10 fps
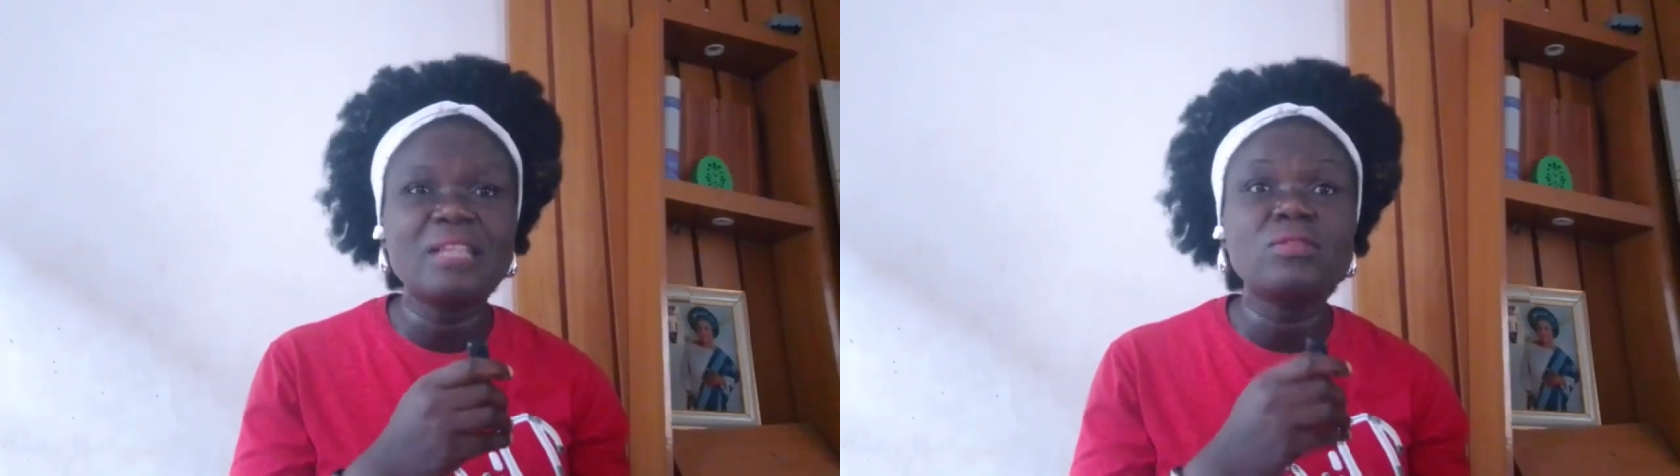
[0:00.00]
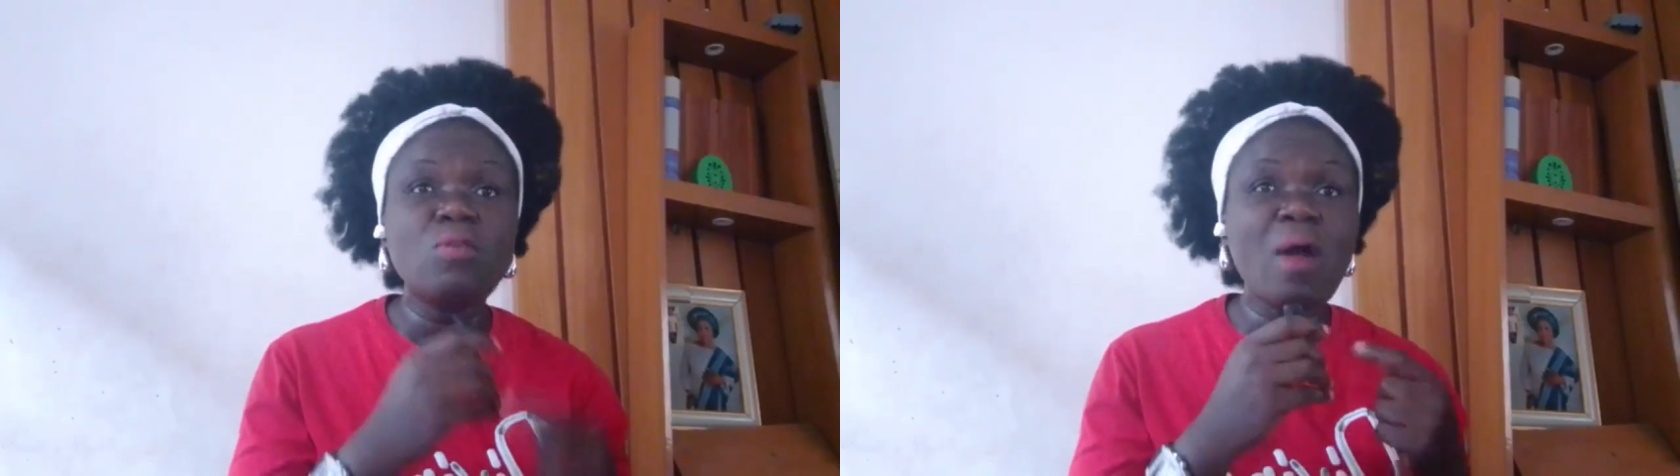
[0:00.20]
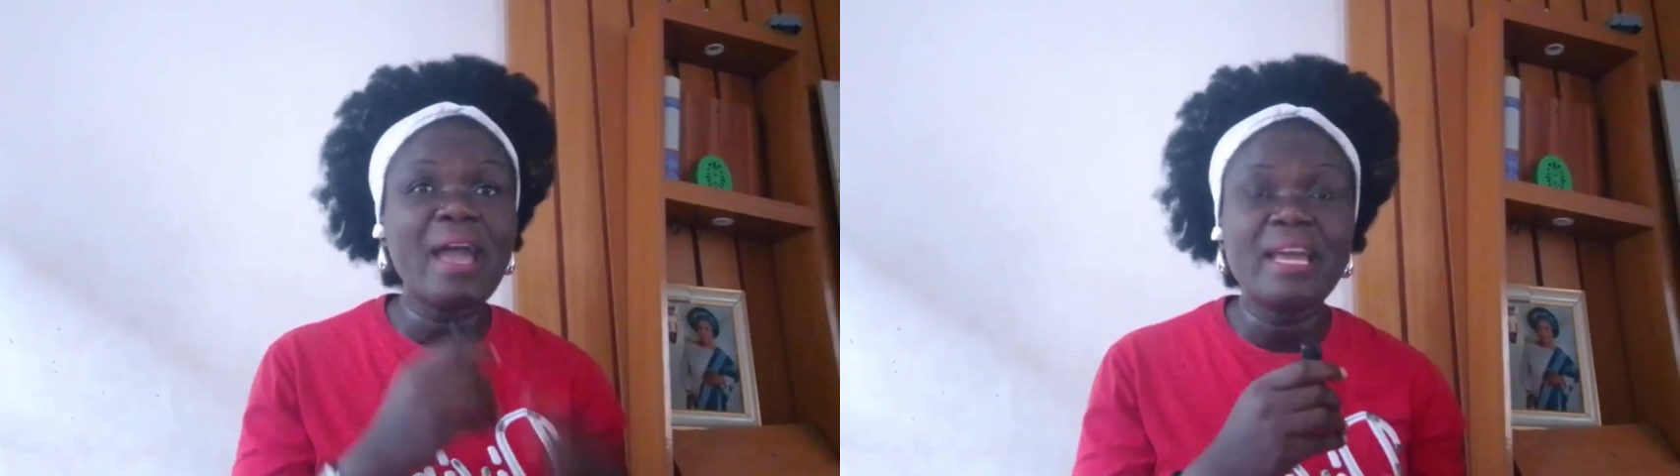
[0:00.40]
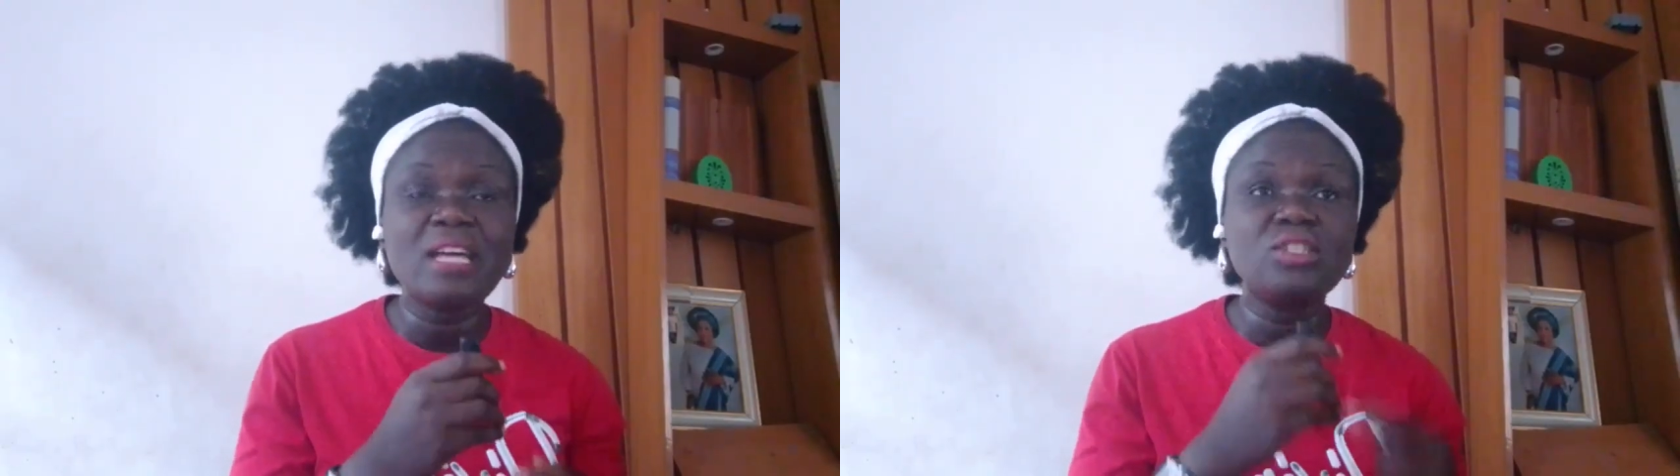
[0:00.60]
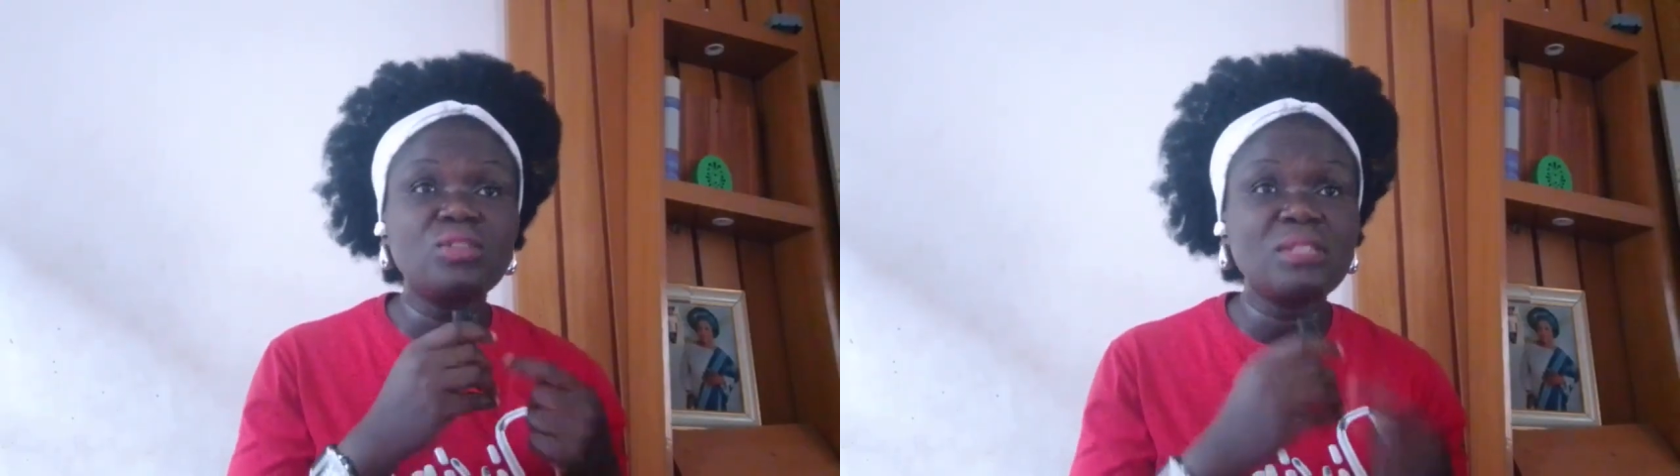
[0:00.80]
And so go ahead
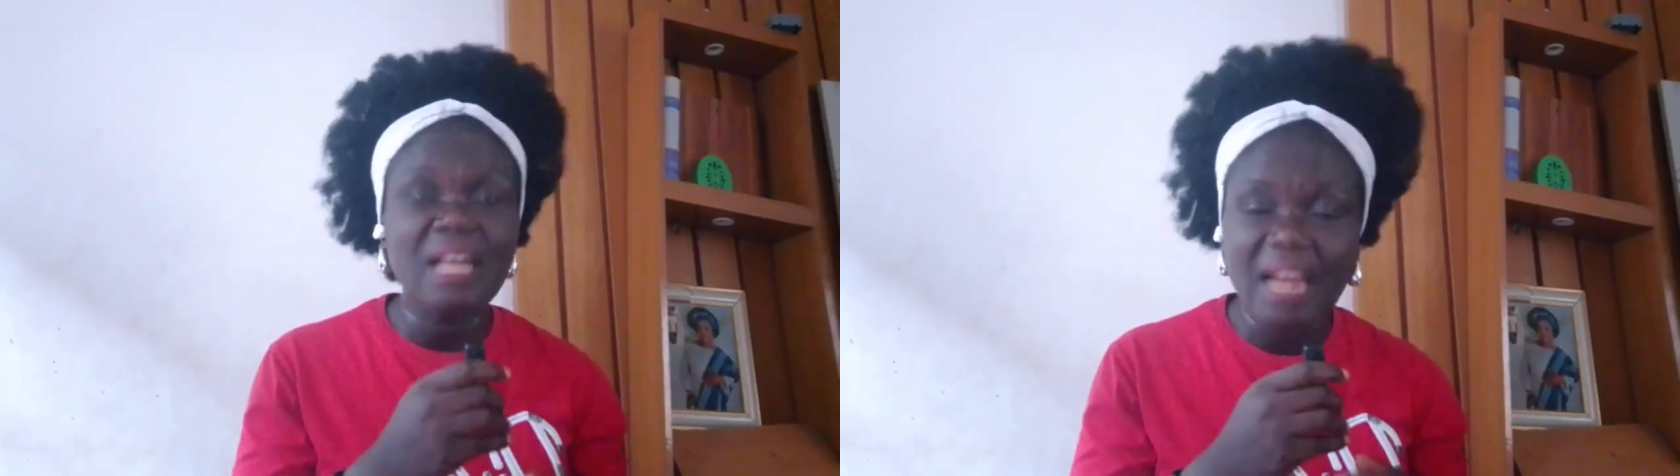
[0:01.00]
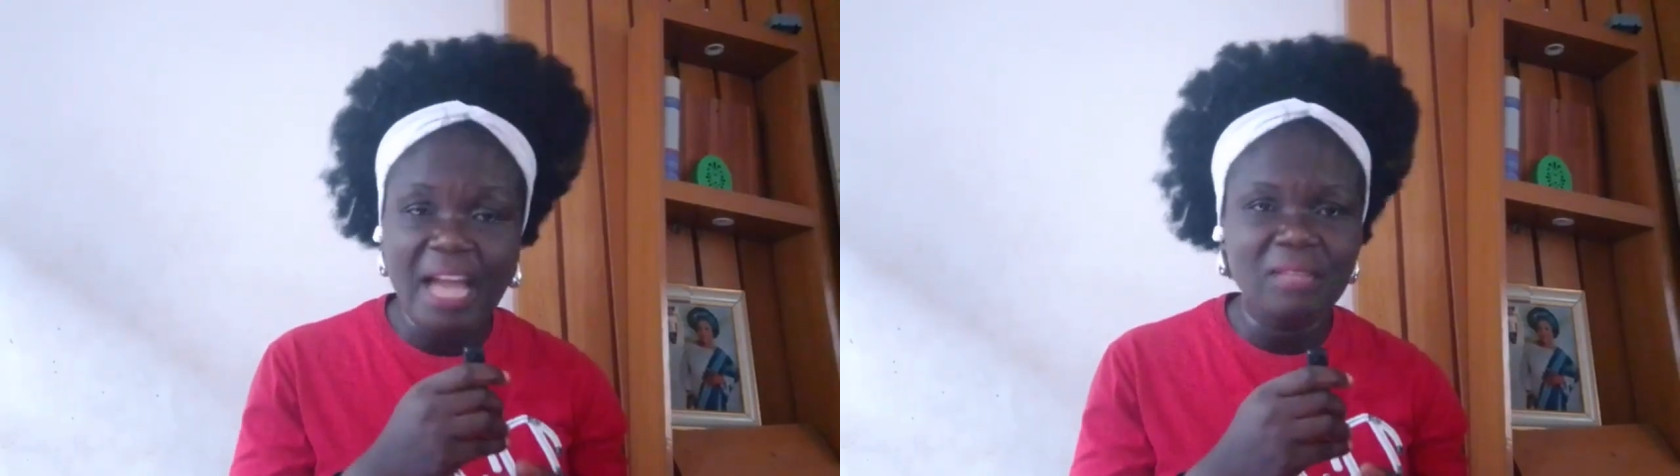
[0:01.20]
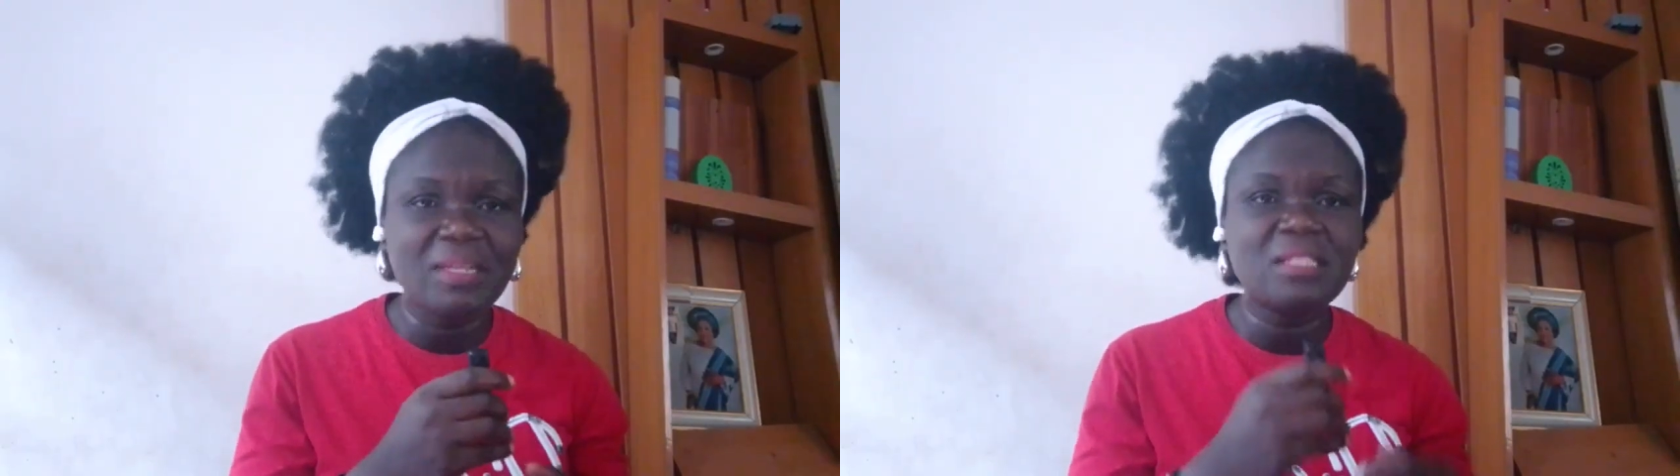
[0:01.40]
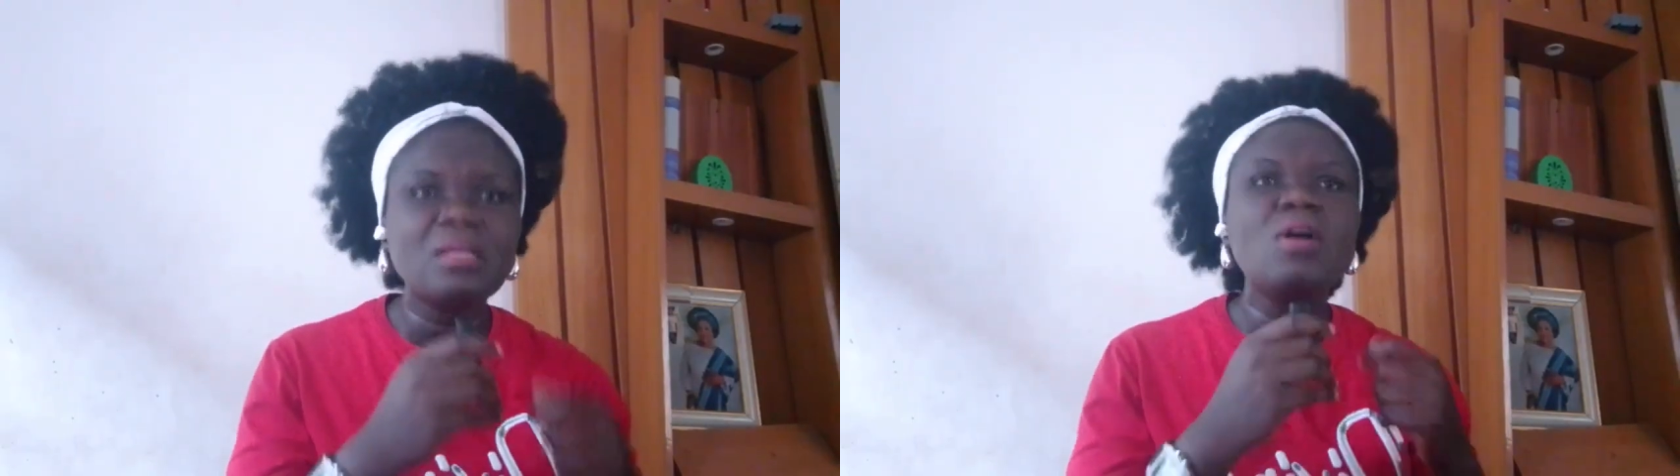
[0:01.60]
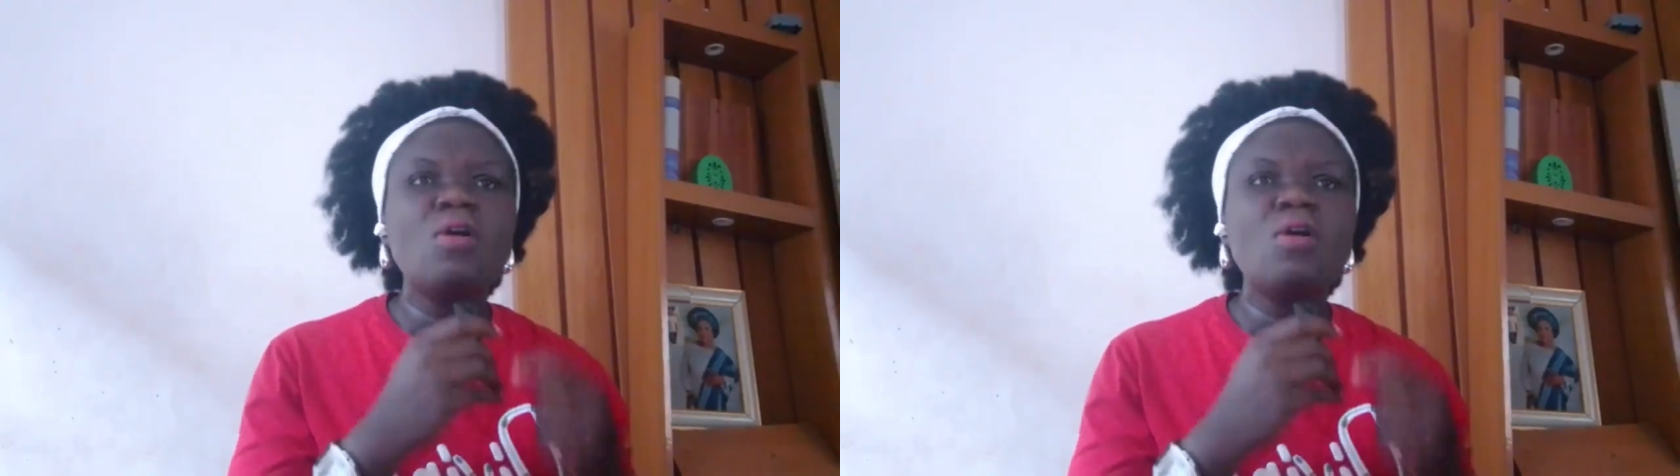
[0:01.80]
and choose alignment